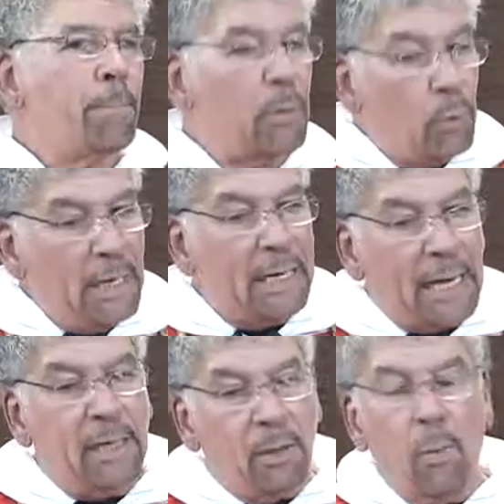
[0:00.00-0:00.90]
But we
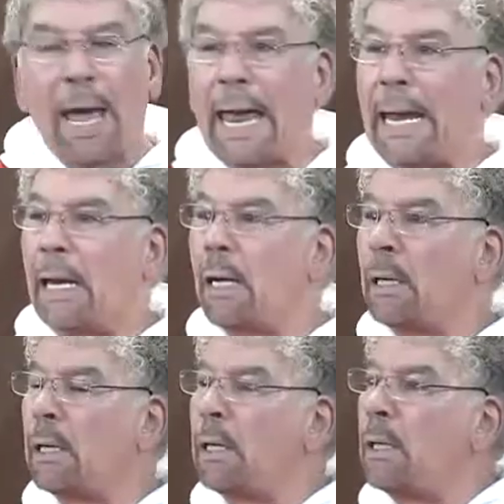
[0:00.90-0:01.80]
got in the way.
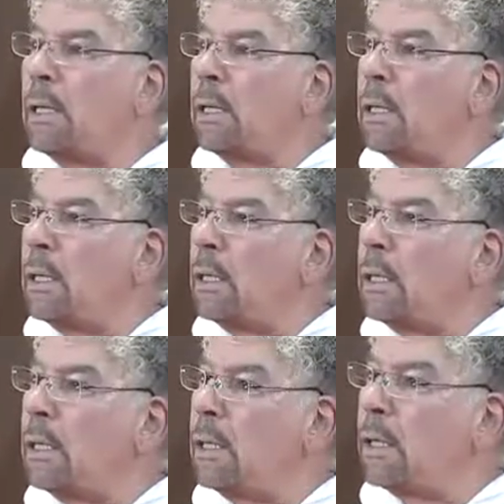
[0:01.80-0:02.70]

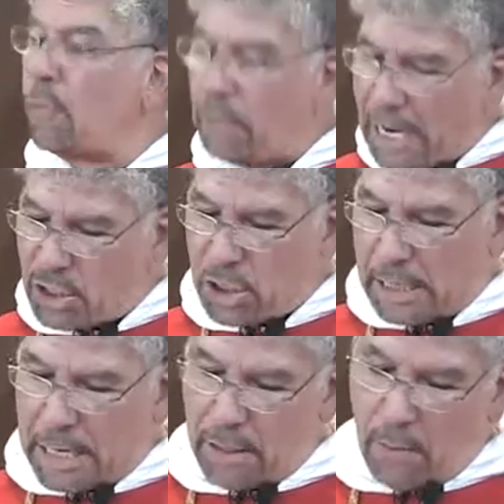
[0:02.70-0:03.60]
Creation
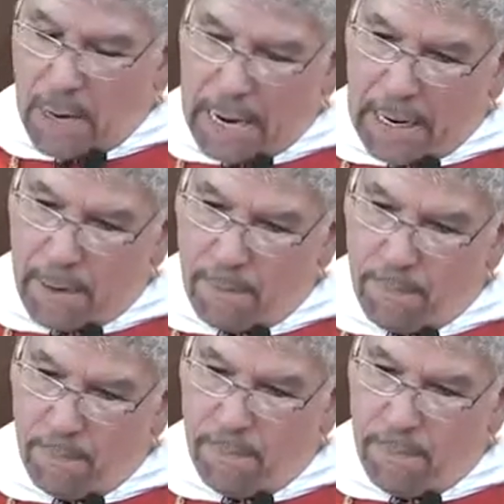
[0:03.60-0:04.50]
got in the way.
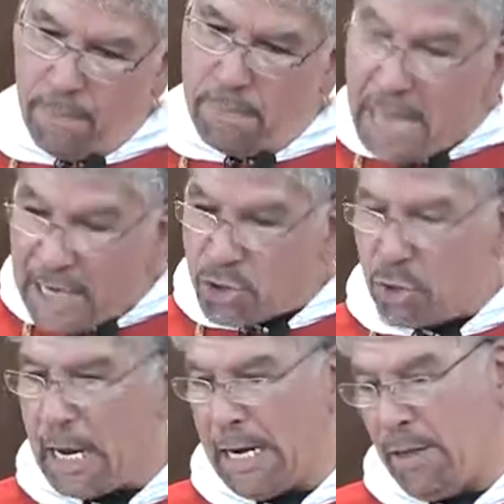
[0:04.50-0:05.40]

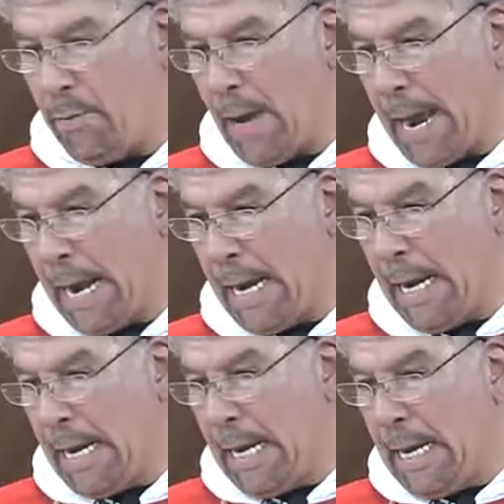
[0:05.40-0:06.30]
Nature got in the way.
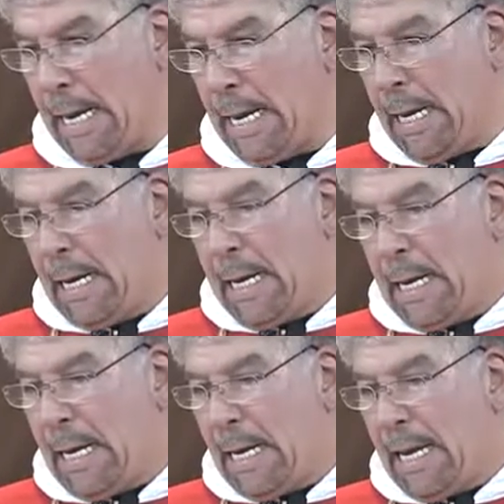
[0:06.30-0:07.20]

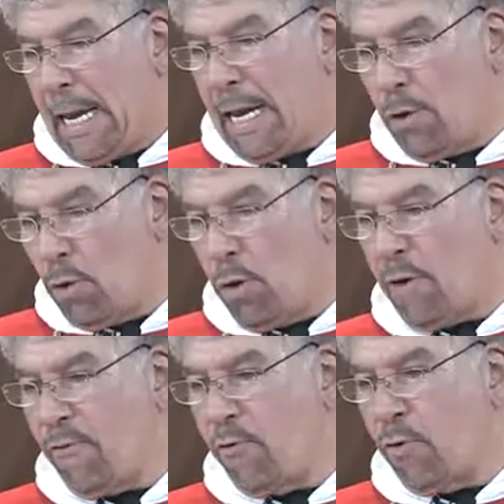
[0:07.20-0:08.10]
And in
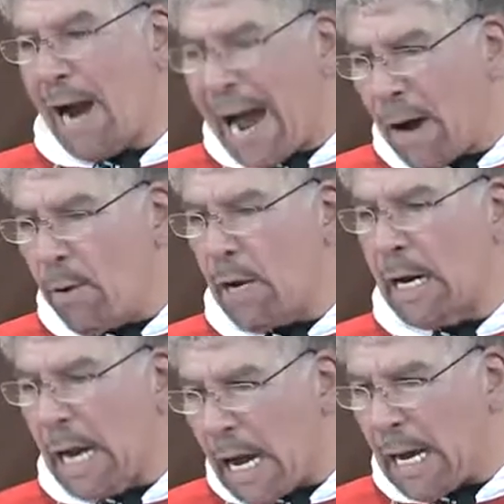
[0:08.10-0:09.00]
order for our
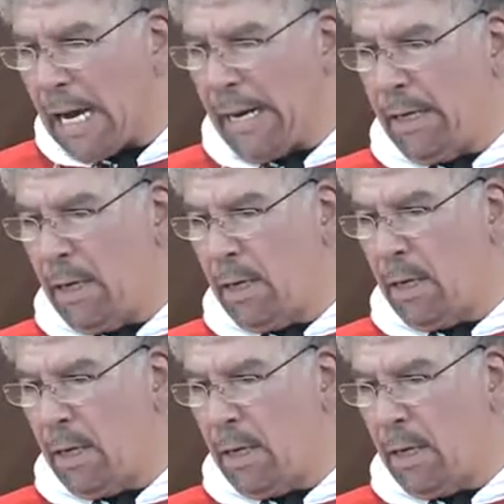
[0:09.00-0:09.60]
God